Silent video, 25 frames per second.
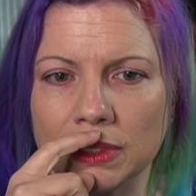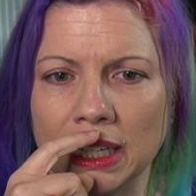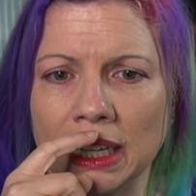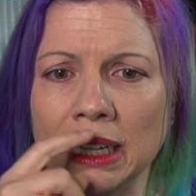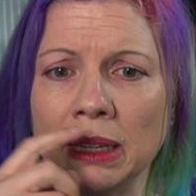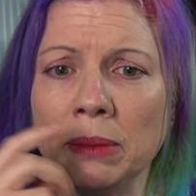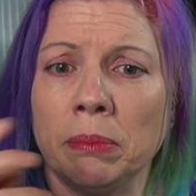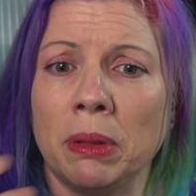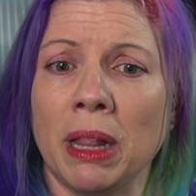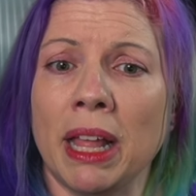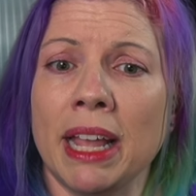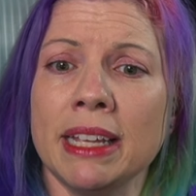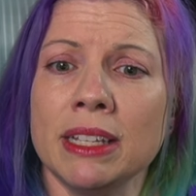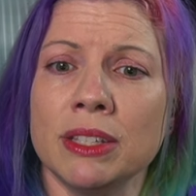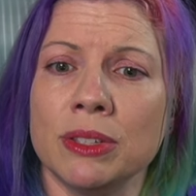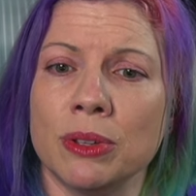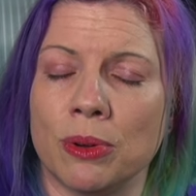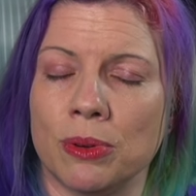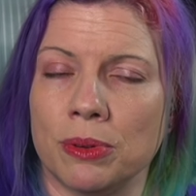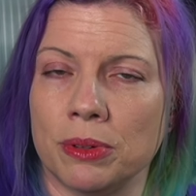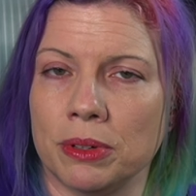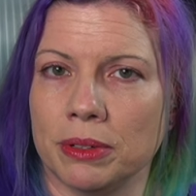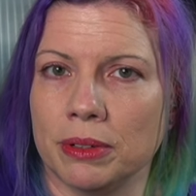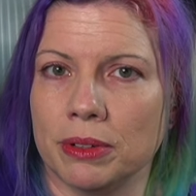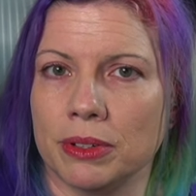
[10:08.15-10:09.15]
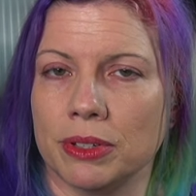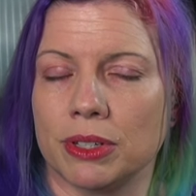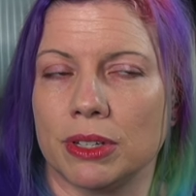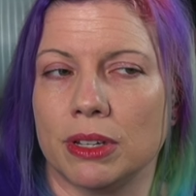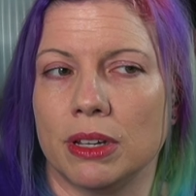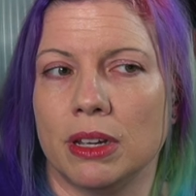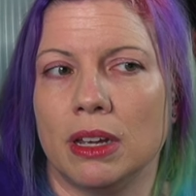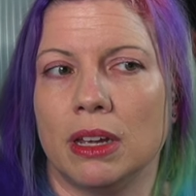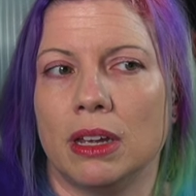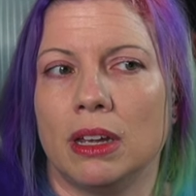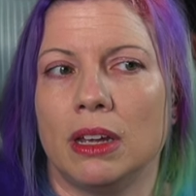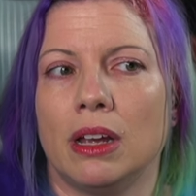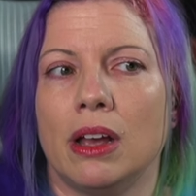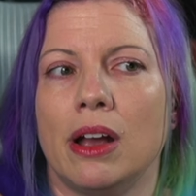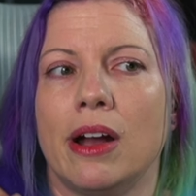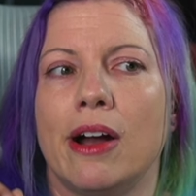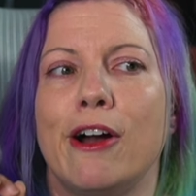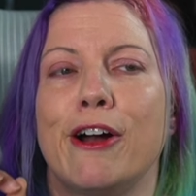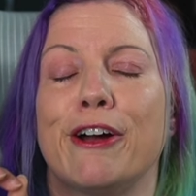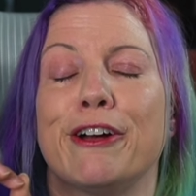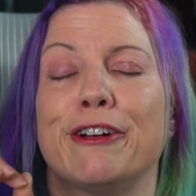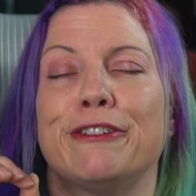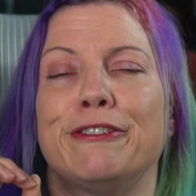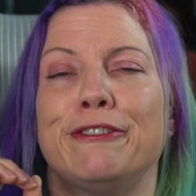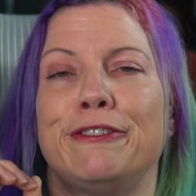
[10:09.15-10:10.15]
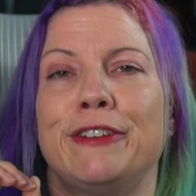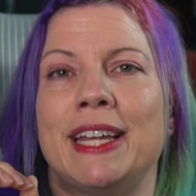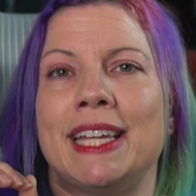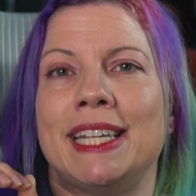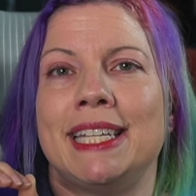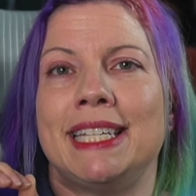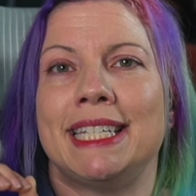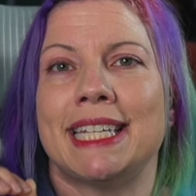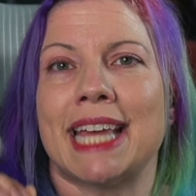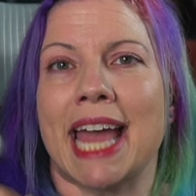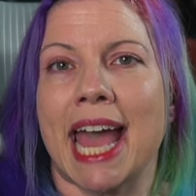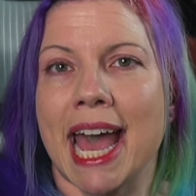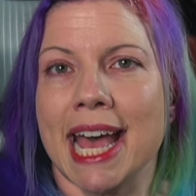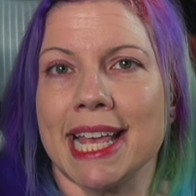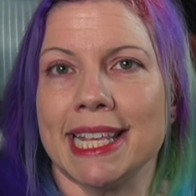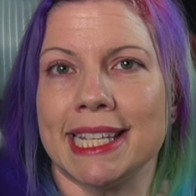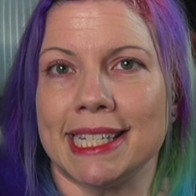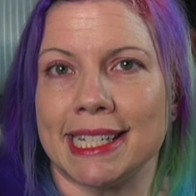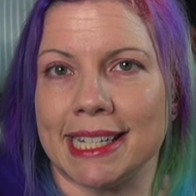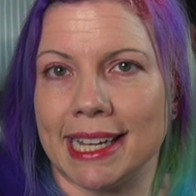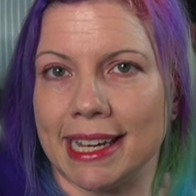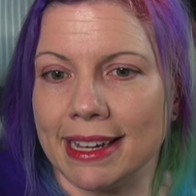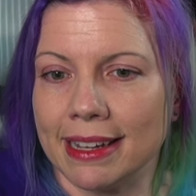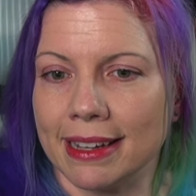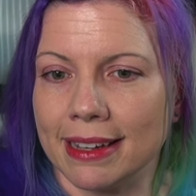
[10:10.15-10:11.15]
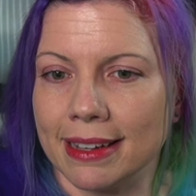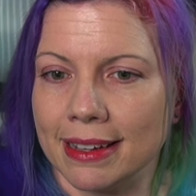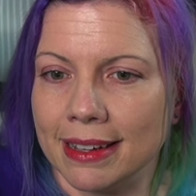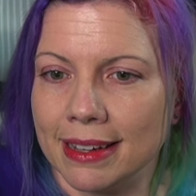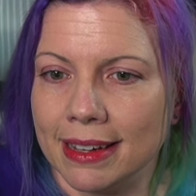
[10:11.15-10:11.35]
And placeholders are fantastic